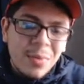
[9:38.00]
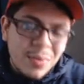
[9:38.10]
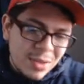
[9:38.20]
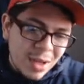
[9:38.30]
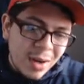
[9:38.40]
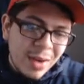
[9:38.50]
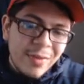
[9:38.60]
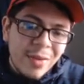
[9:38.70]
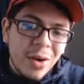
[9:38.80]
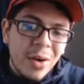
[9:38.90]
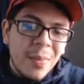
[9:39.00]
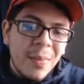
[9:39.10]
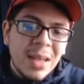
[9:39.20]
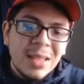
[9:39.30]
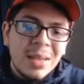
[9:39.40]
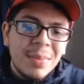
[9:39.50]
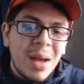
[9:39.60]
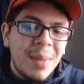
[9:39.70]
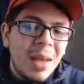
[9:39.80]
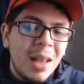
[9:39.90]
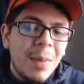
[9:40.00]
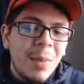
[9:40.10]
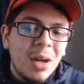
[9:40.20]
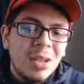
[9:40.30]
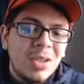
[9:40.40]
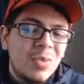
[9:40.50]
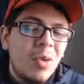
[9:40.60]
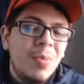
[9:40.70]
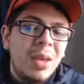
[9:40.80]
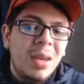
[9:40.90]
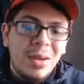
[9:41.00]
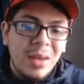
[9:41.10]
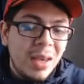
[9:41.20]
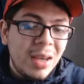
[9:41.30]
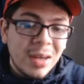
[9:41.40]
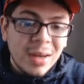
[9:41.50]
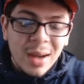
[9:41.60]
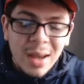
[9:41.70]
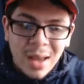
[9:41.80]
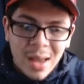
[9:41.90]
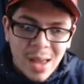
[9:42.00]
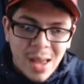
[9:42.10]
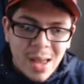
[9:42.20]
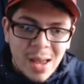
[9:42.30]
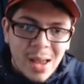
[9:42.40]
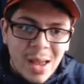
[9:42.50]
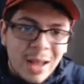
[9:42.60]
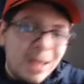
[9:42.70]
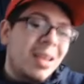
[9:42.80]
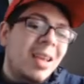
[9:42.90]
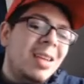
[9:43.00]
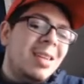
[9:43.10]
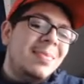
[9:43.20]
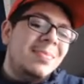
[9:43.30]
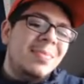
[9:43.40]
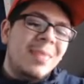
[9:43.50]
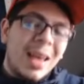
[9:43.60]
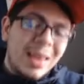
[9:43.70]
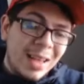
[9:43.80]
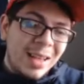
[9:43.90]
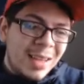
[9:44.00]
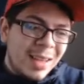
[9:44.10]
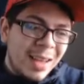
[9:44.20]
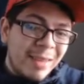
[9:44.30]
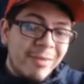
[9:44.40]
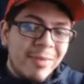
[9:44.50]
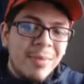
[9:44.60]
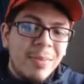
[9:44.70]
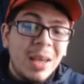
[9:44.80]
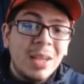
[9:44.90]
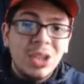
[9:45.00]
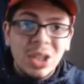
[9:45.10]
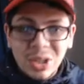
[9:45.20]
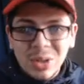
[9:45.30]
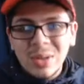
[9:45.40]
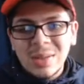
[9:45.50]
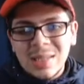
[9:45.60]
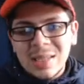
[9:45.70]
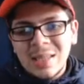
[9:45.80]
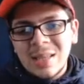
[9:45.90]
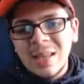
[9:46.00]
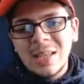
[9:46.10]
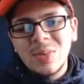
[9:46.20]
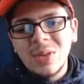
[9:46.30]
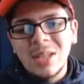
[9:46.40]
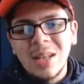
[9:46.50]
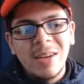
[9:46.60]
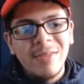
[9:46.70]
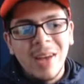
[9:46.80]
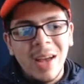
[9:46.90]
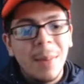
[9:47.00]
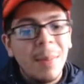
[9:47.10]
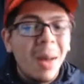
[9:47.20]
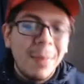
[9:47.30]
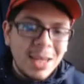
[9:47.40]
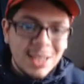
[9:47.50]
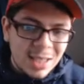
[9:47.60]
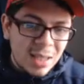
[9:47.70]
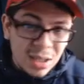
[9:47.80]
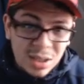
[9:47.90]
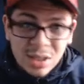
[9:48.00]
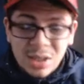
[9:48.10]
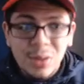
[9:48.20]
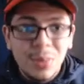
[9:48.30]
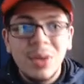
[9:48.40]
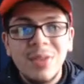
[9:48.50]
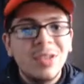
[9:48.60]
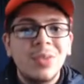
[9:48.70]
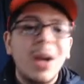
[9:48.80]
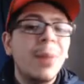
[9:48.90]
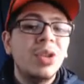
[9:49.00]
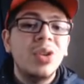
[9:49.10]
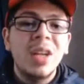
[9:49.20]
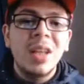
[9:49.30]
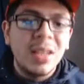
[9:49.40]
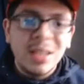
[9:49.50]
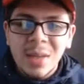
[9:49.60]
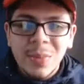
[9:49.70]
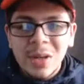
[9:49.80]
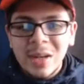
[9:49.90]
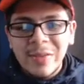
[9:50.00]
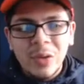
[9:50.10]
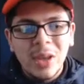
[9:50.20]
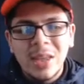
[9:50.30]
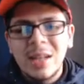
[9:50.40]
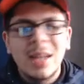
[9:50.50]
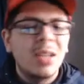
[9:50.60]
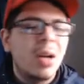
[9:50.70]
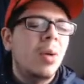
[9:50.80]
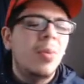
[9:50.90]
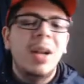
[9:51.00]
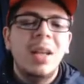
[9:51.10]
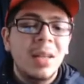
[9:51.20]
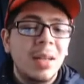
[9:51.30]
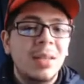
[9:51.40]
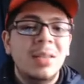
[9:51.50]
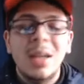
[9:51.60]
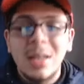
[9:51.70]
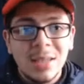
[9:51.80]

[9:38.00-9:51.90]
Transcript: Sorry for Messi, Mbappe, Neymar. It just won't be your year. And I think if PSG do lose this, then this will solidify Mbappe's decision to move to Real Madrid in the summer, even though I think that's already done and